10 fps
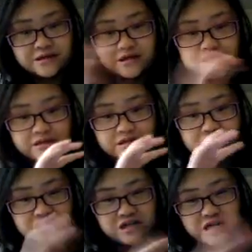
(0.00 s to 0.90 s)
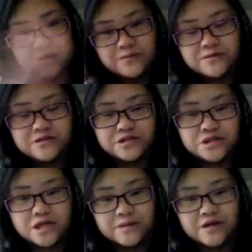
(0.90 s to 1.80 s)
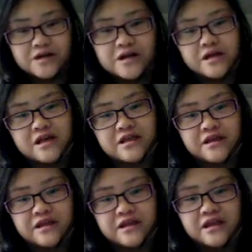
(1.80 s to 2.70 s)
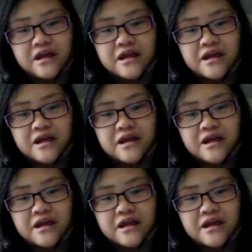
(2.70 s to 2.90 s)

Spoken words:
Like the top was strawberry, and then